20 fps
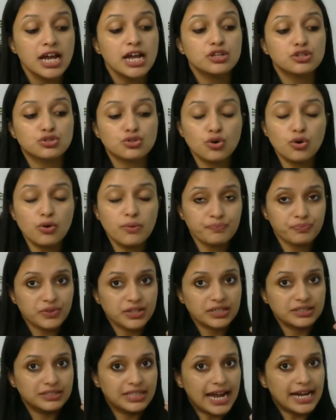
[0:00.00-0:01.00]
So
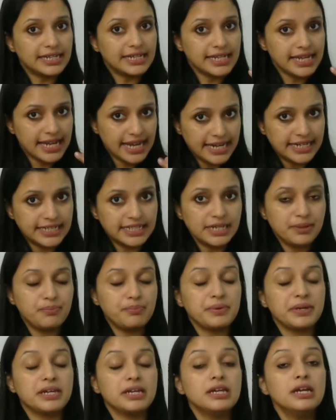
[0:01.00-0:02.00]
that
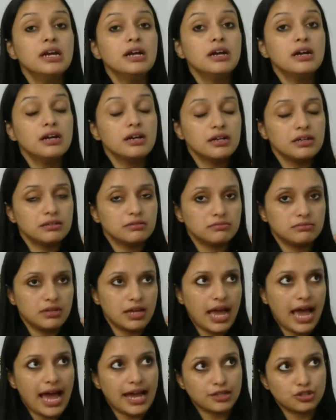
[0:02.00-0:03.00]
ATP
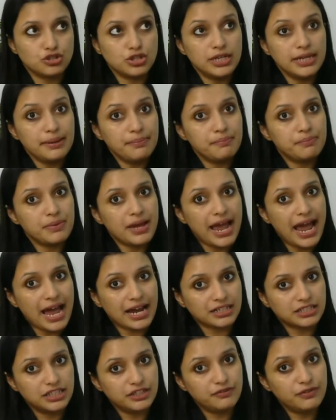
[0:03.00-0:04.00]
actually
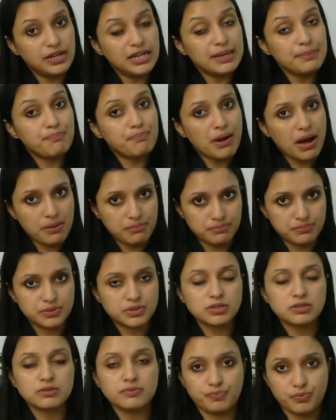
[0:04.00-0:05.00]
actively
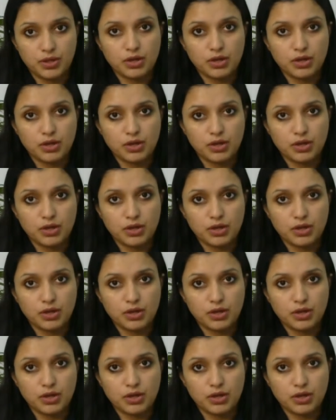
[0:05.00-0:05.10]
pumps,